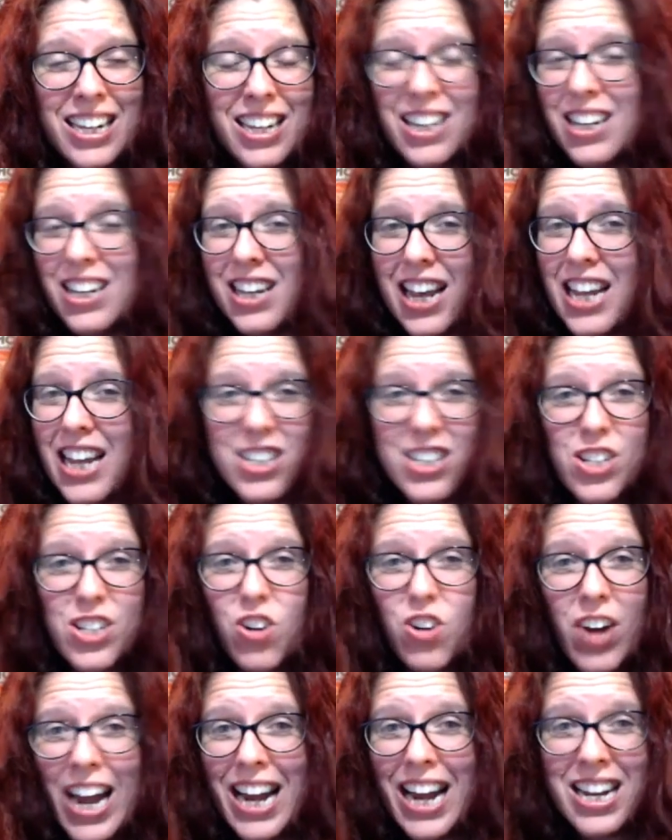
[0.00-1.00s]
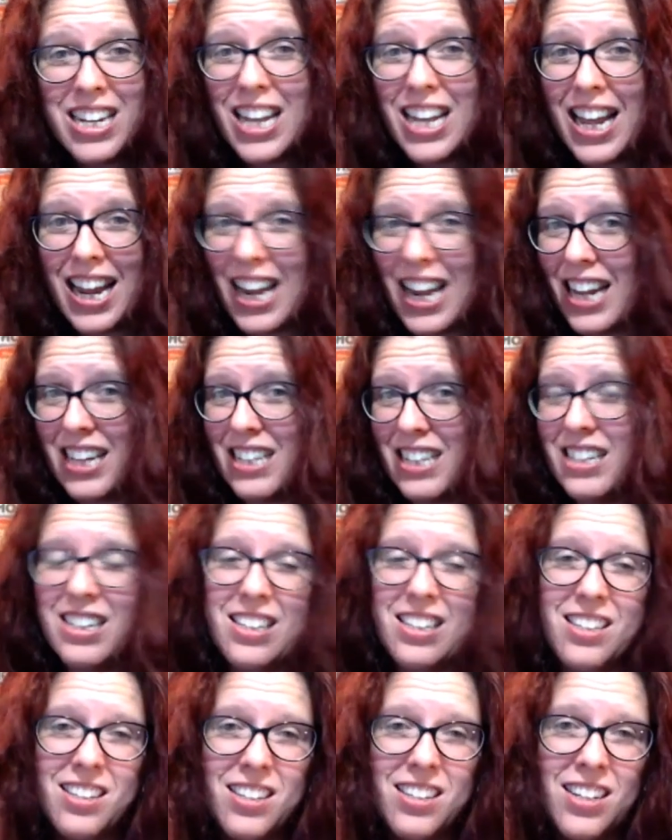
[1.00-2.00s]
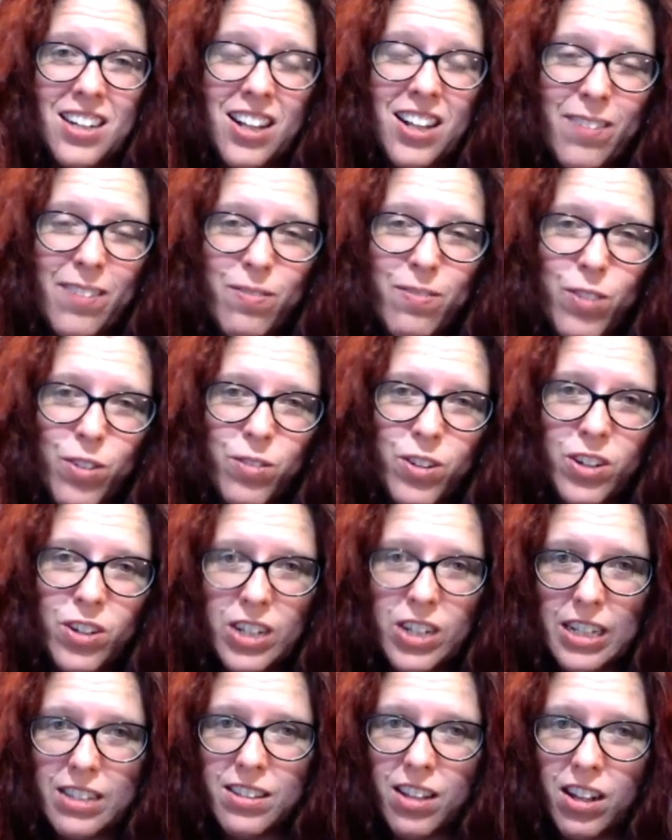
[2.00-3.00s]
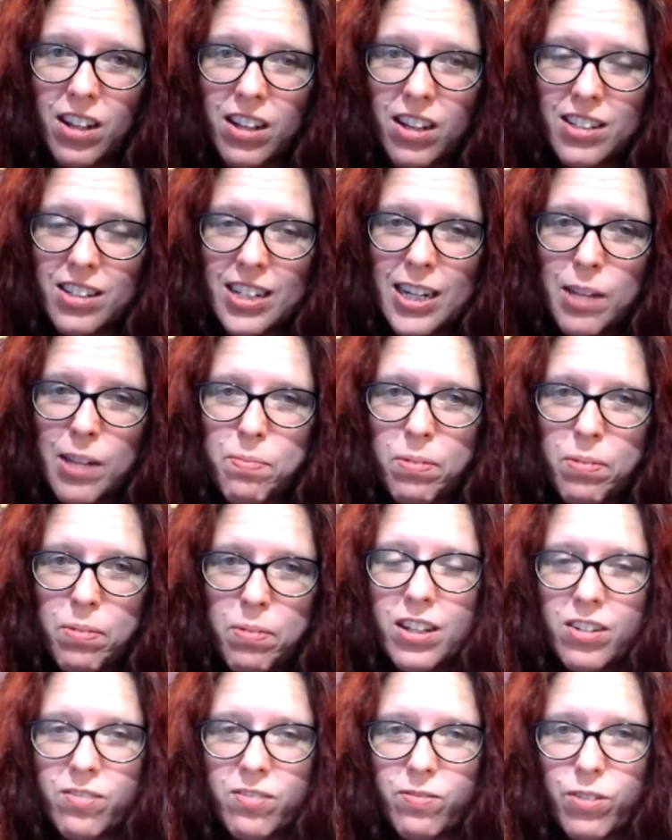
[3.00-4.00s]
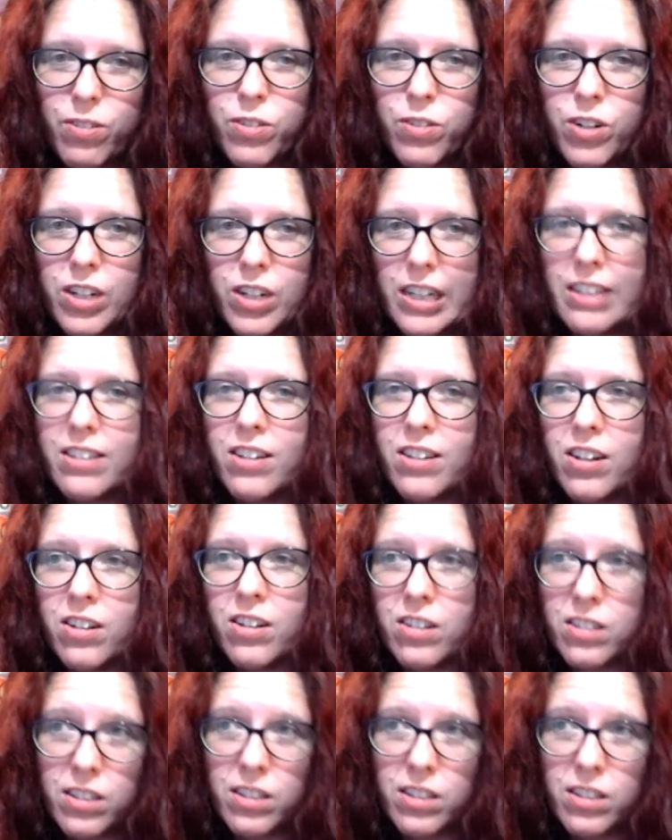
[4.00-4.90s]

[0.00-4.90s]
it's Greenland. You know, like Veruca Salt. Did he pull a Veruca Salt?